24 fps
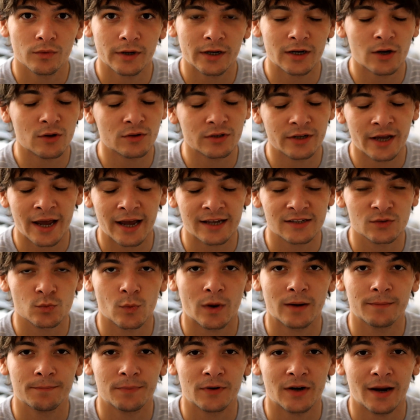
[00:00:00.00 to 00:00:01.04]
It only has
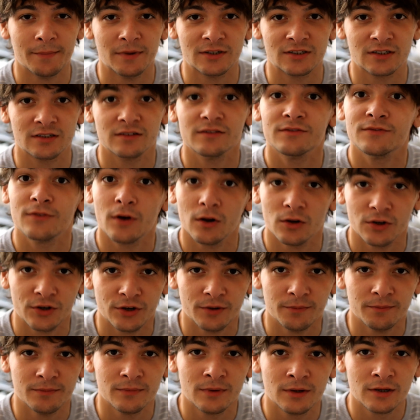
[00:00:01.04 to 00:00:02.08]
one parameter,
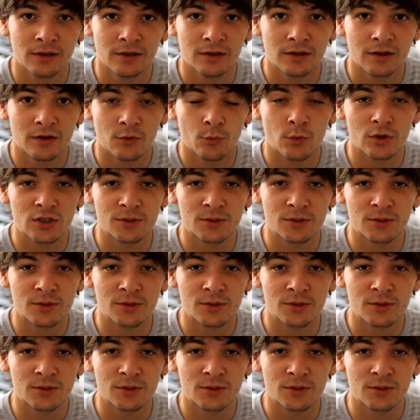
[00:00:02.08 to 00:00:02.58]
volume,